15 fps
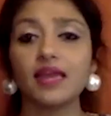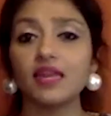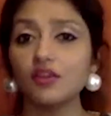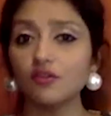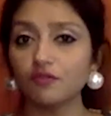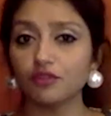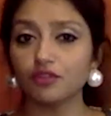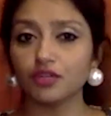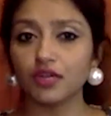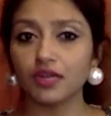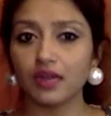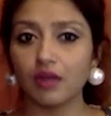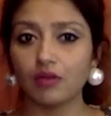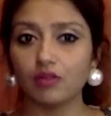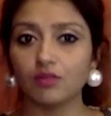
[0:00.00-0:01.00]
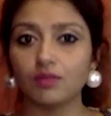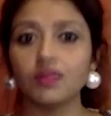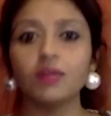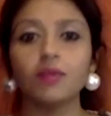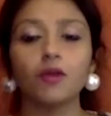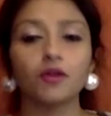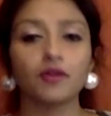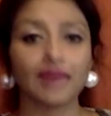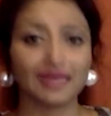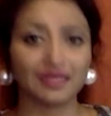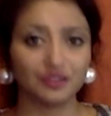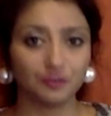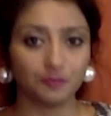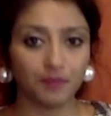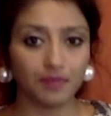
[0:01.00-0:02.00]
any official announcement about Knight's
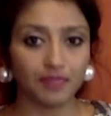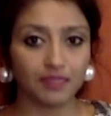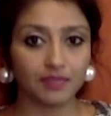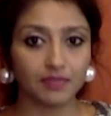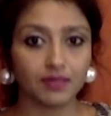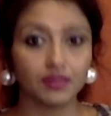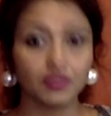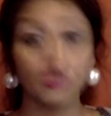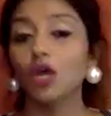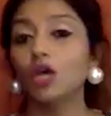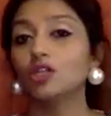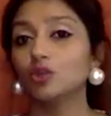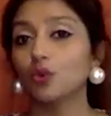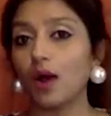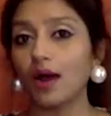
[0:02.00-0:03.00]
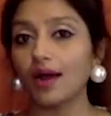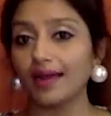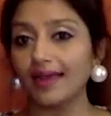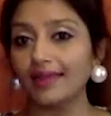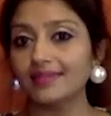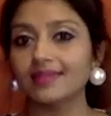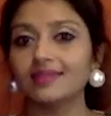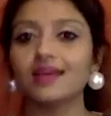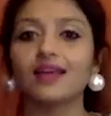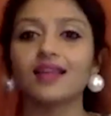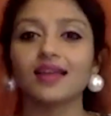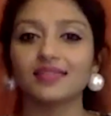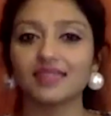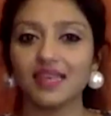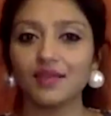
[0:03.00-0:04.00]
replacement, so our guesses are that
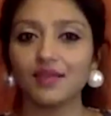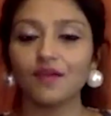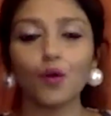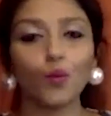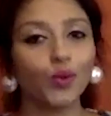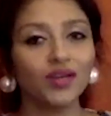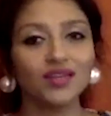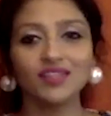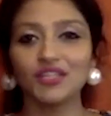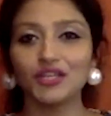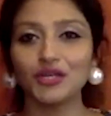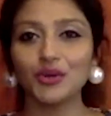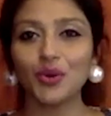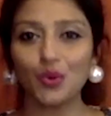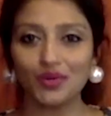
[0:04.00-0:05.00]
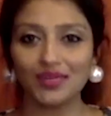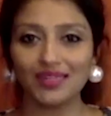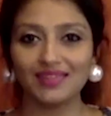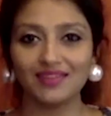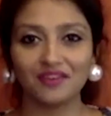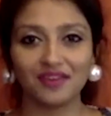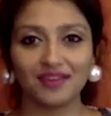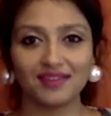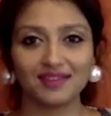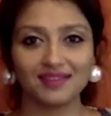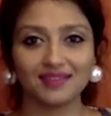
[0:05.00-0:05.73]
Sciver will continue holding the reins.